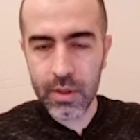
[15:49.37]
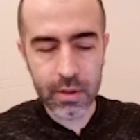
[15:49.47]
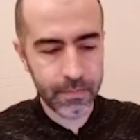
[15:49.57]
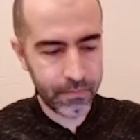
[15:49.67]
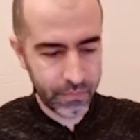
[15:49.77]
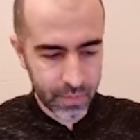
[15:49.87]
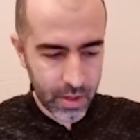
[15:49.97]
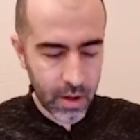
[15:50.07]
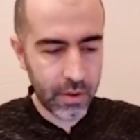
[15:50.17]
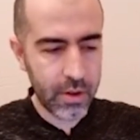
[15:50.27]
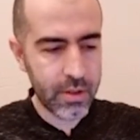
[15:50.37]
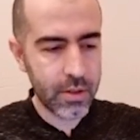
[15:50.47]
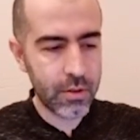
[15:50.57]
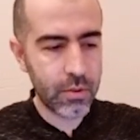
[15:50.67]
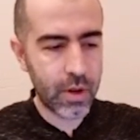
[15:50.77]
the others,
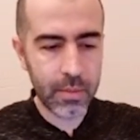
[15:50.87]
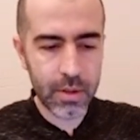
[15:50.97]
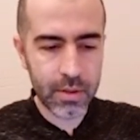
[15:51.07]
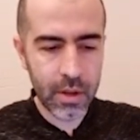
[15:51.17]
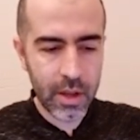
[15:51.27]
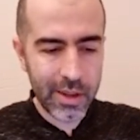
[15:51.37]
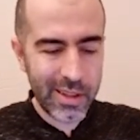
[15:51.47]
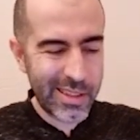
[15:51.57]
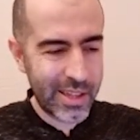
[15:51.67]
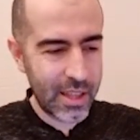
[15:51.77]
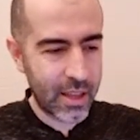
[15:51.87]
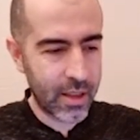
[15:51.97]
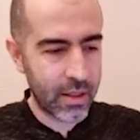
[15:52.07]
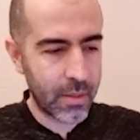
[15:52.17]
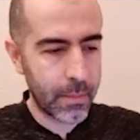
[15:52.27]
so I'm not
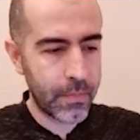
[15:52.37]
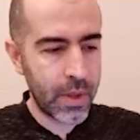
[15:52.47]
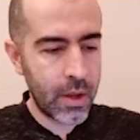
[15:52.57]
clicking them.